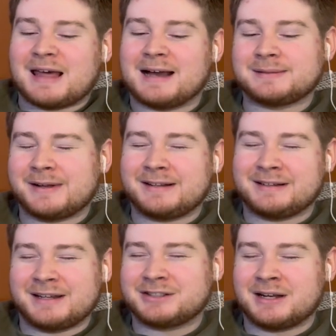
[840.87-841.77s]
that
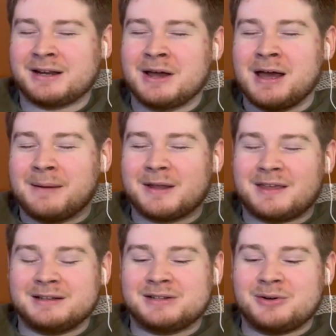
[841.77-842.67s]
explanation, but
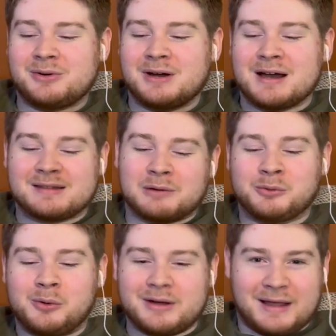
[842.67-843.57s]
they do. That
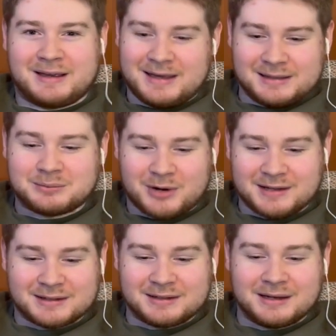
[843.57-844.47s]
rule like is
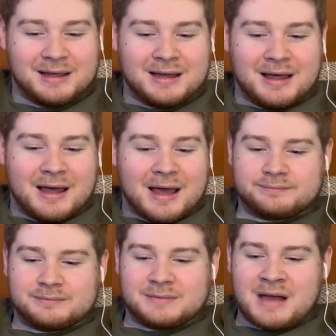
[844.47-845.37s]
present.
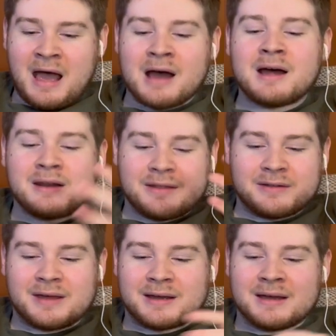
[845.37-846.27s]
Another
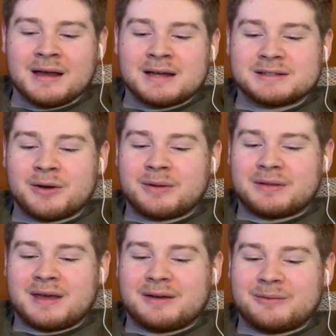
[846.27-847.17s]
thing, so
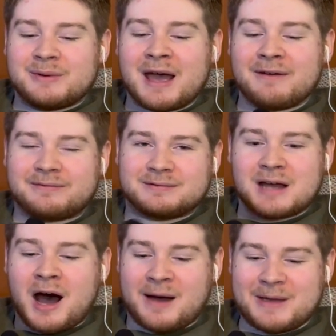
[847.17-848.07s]
we have
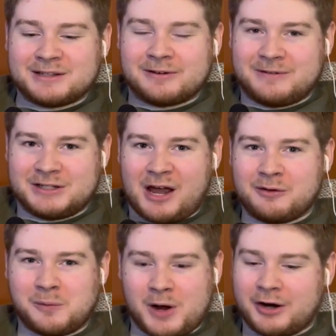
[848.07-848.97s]
Tom as our fish out
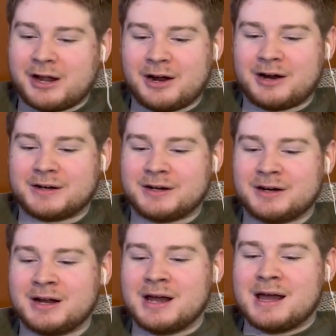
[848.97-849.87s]
of water
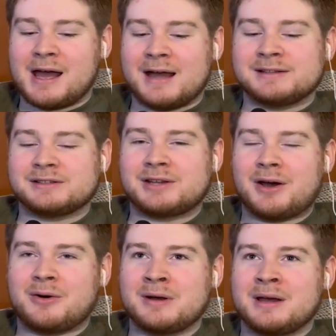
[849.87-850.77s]
character, and
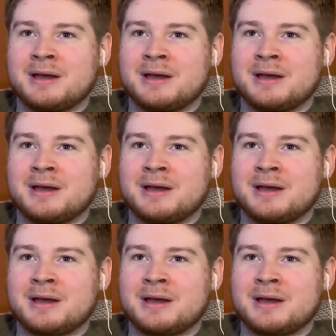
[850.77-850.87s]
so